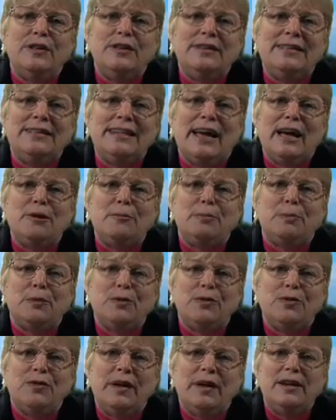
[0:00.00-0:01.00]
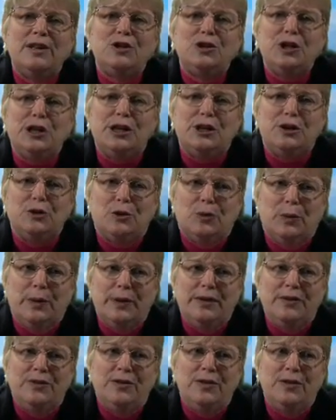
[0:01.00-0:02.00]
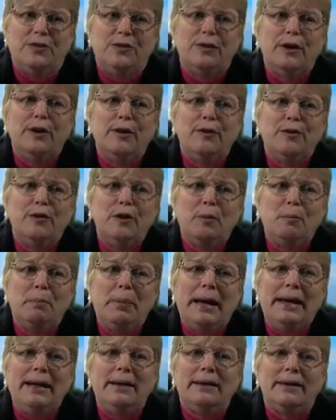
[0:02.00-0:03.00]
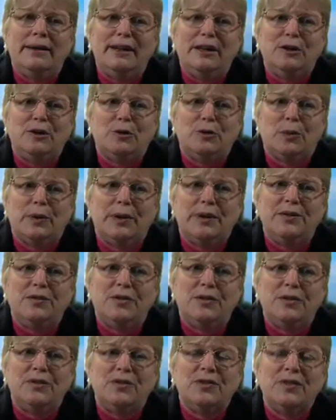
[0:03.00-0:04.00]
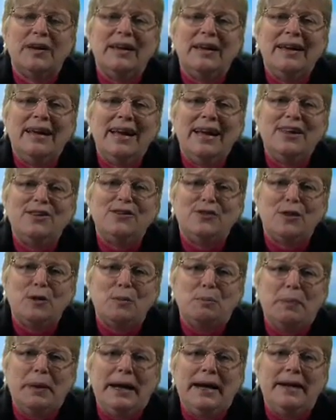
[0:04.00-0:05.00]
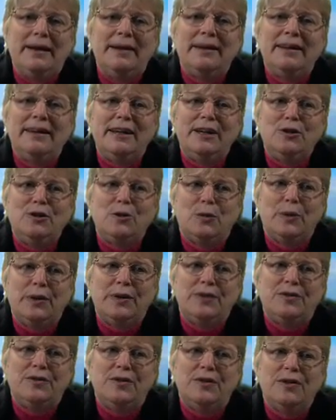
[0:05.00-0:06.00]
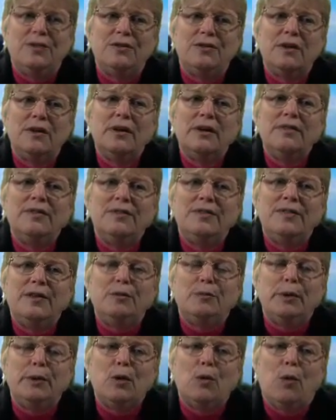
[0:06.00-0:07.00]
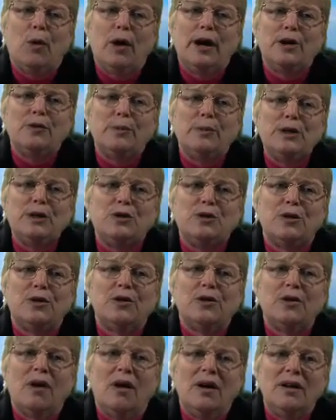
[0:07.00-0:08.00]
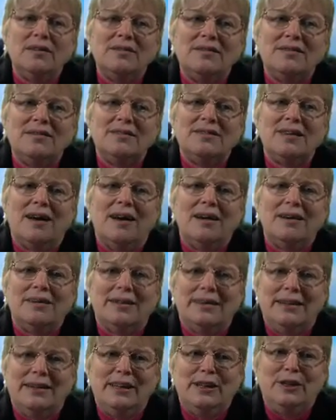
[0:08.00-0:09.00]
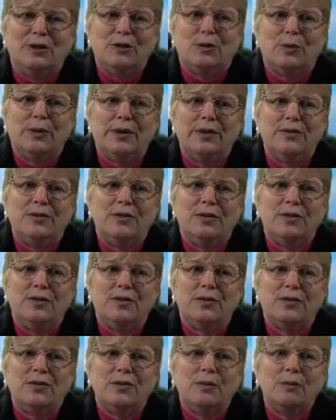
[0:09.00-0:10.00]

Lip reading: the debt percentage increases, the beta increases. As the beta increases, the required return on stock increases.